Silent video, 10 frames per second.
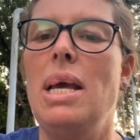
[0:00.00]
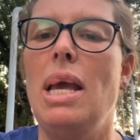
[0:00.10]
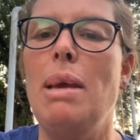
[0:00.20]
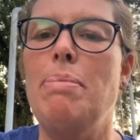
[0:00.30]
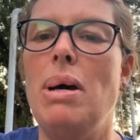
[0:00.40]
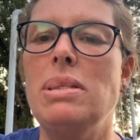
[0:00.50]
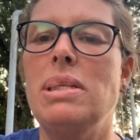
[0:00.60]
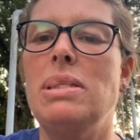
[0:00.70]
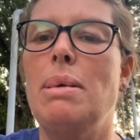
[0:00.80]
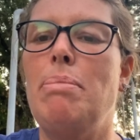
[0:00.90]
He
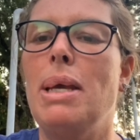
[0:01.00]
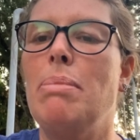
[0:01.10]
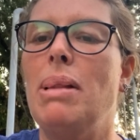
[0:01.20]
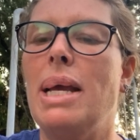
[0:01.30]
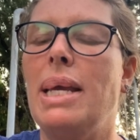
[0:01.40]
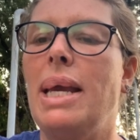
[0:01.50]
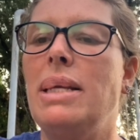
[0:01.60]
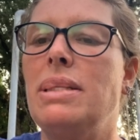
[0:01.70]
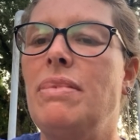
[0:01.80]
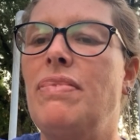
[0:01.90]
pauses at big black
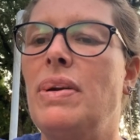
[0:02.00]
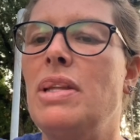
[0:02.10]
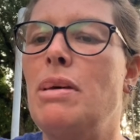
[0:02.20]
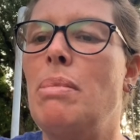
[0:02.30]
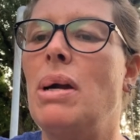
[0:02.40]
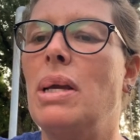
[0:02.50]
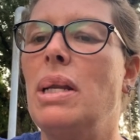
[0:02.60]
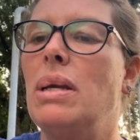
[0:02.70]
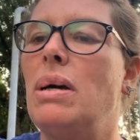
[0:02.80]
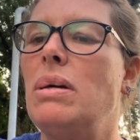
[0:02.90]
gates in front of the market
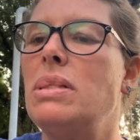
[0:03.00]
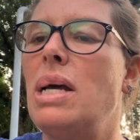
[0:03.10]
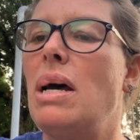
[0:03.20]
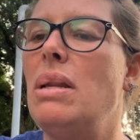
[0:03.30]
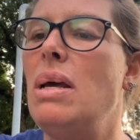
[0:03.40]
and calls out,